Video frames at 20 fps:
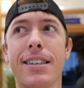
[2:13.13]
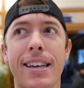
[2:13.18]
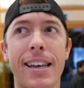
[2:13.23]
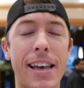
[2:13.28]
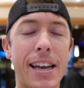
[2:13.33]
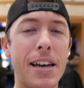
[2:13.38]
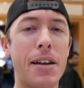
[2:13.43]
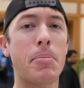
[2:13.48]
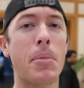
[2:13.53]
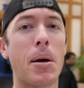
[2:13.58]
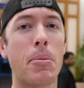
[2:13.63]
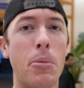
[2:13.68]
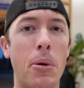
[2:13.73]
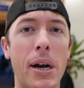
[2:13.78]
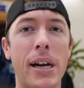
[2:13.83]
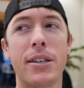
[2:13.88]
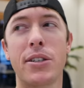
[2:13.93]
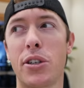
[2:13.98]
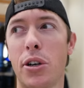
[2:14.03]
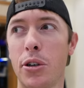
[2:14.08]
getting my
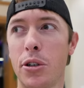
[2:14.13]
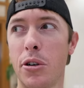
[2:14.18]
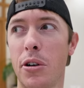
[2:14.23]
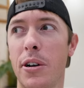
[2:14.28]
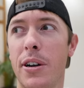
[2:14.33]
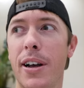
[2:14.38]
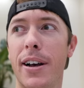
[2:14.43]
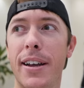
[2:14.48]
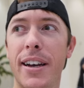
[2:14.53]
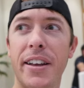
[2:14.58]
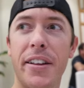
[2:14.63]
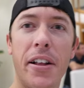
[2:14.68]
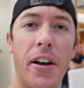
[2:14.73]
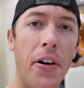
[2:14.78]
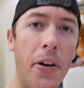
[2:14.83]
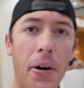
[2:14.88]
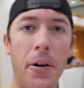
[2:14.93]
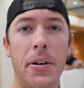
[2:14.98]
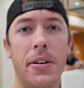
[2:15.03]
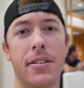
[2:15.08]
brain surgery done in the
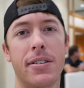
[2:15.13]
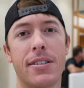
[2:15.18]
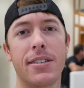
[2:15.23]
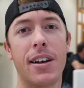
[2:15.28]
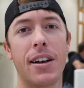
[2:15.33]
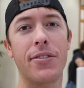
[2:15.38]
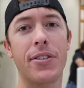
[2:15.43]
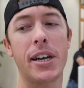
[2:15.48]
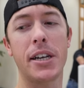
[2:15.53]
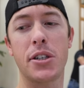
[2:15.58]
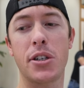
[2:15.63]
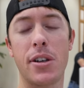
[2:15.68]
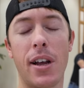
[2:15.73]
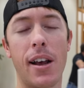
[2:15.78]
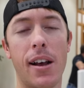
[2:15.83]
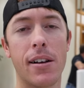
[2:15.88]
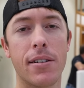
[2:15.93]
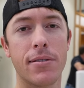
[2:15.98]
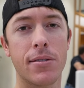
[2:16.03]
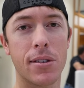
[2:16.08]
heart of
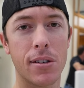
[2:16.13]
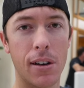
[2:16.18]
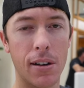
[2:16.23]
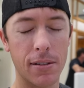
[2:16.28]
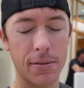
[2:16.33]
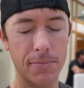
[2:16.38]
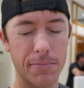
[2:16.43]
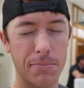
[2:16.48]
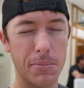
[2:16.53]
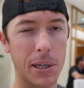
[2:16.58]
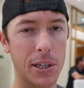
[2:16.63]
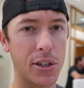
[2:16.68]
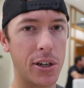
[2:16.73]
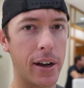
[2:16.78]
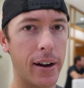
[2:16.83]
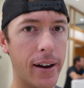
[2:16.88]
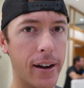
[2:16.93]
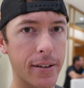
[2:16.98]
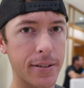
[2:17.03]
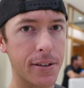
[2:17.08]
H-Town. So big
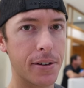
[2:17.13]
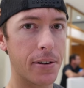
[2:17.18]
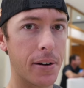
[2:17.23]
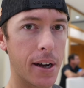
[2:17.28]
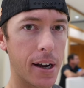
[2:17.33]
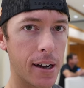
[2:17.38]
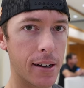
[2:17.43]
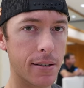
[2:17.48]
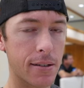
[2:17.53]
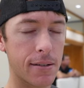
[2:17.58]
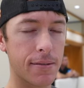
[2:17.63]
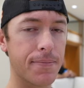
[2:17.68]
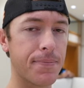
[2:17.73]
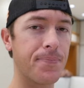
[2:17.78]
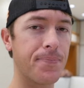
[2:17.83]
shout out to you guys.